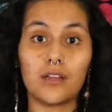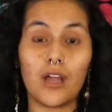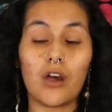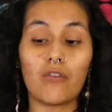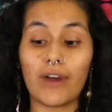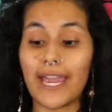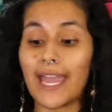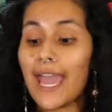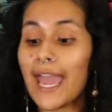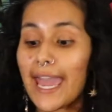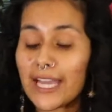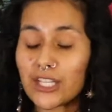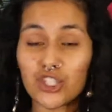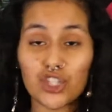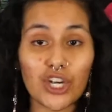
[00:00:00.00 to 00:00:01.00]
All right,
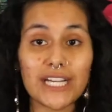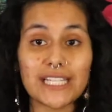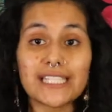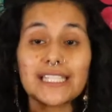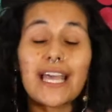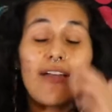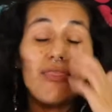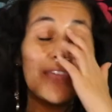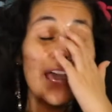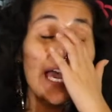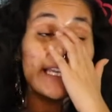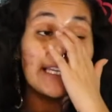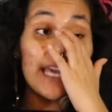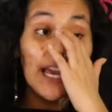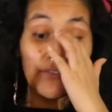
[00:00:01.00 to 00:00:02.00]
and trust
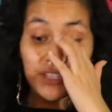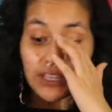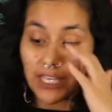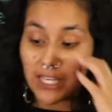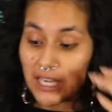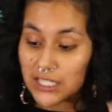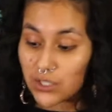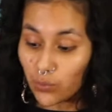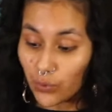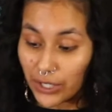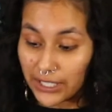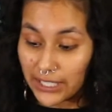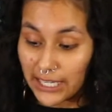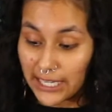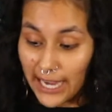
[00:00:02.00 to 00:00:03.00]
that everything is
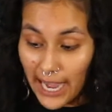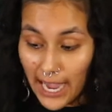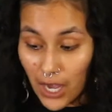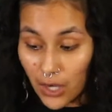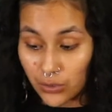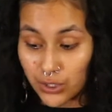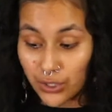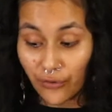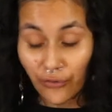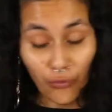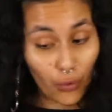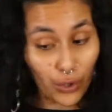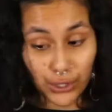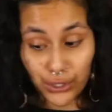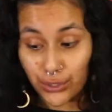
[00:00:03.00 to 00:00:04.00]
working out
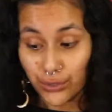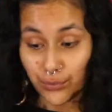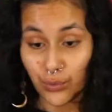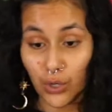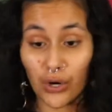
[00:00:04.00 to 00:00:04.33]
for you.